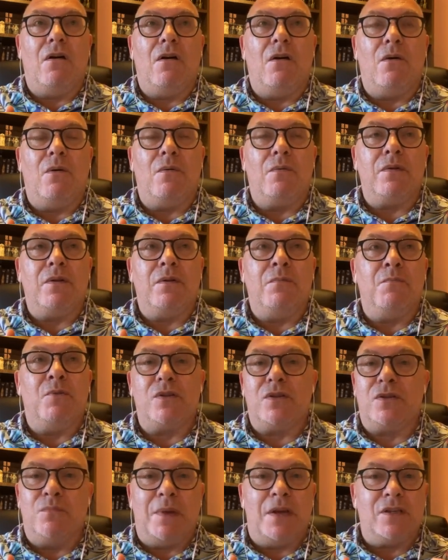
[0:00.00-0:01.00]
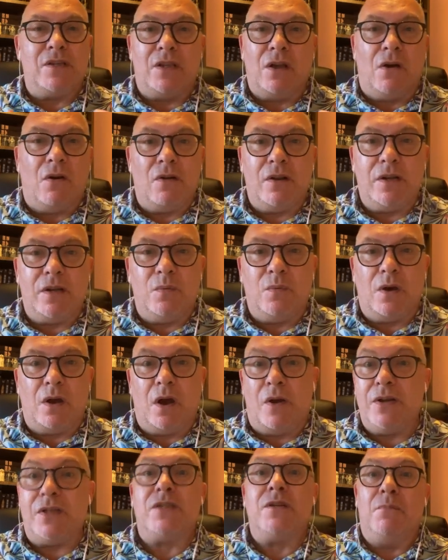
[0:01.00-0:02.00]
oh, once you mention the holiday
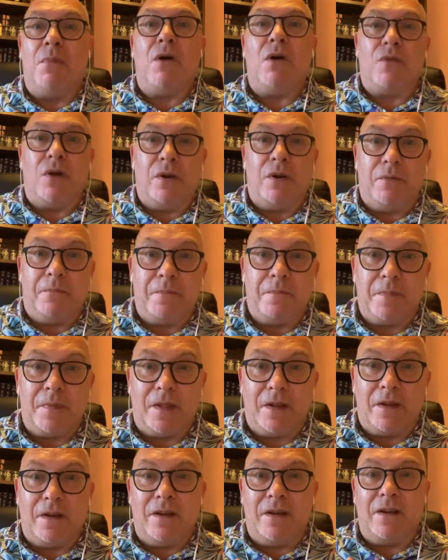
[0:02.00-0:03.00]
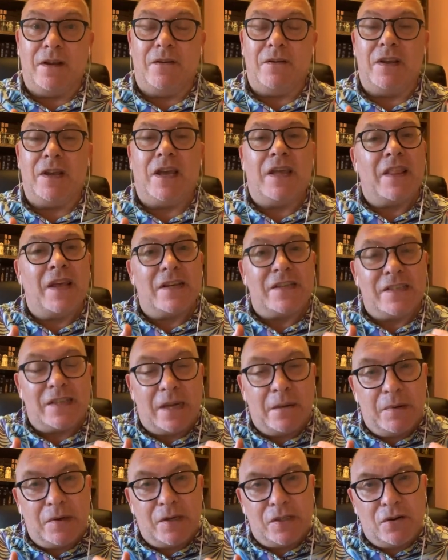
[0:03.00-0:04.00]
word, oh, it's tomorrow. You know, you get that
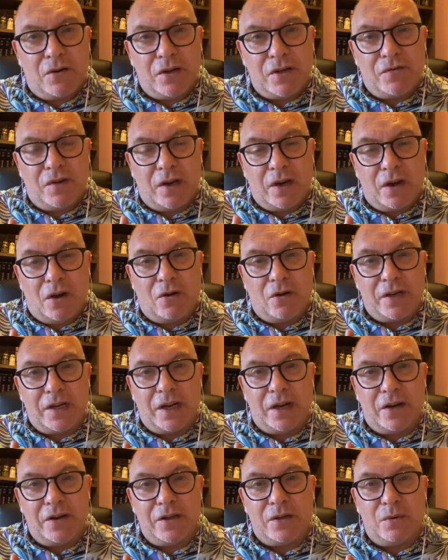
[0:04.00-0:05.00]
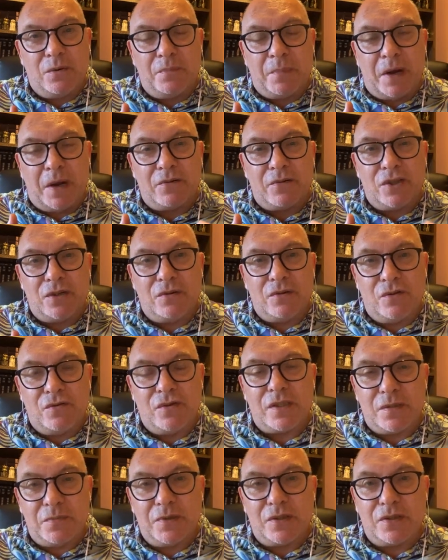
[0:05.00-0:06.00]
same anxiety around the holiday that you do about
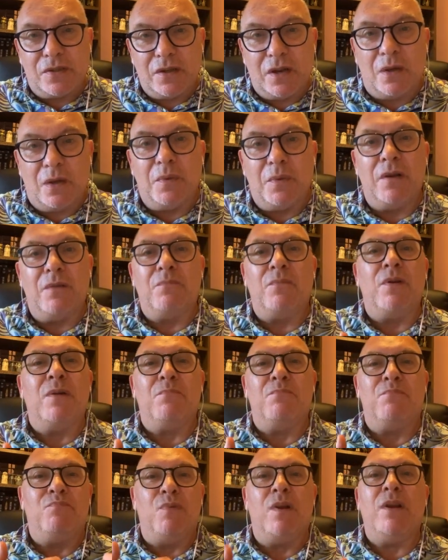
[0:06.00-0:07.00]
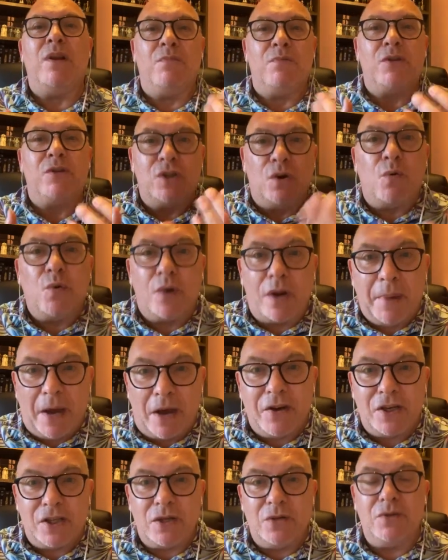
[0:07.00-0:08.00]
Christmas. You know, when you're talking
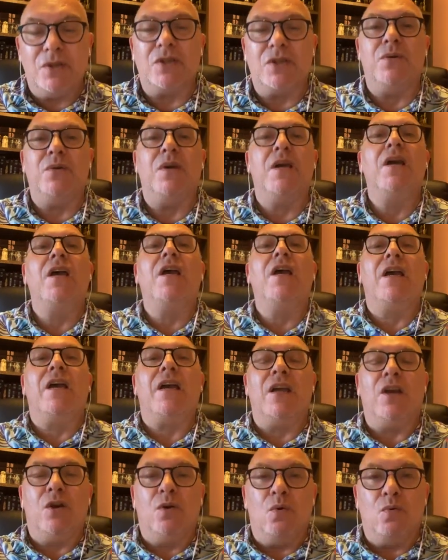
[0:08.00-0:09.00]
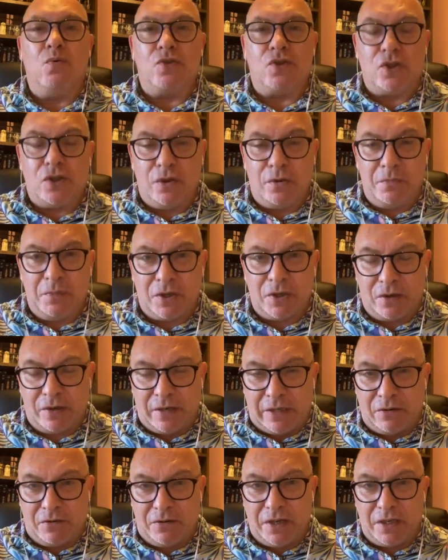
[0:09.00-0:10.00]
about it too soon, it can cause too much
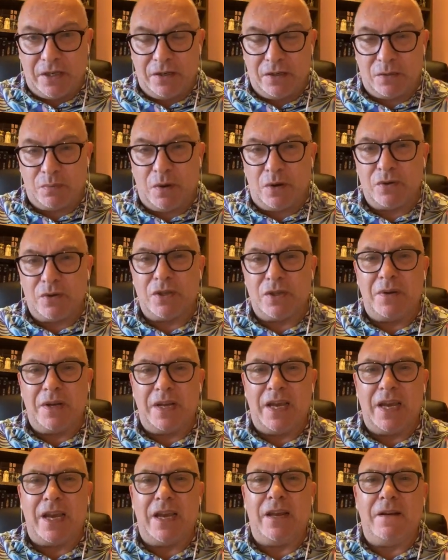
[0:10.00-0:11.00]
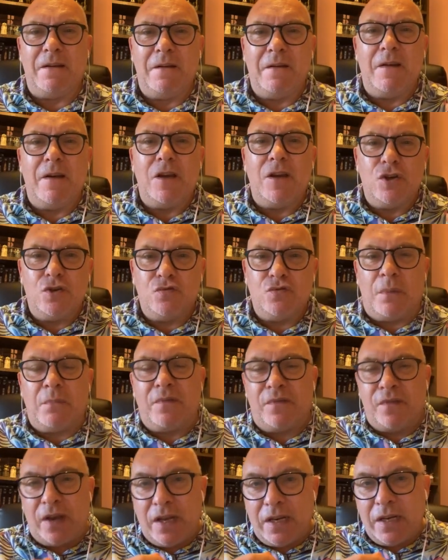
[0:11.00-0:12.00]
anxiety as well. So again,
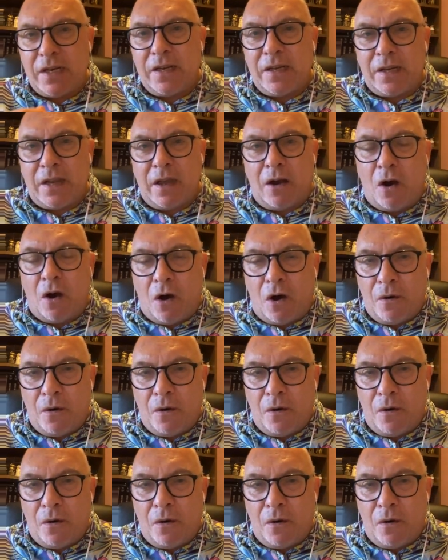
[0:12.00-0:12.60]
drip feeding,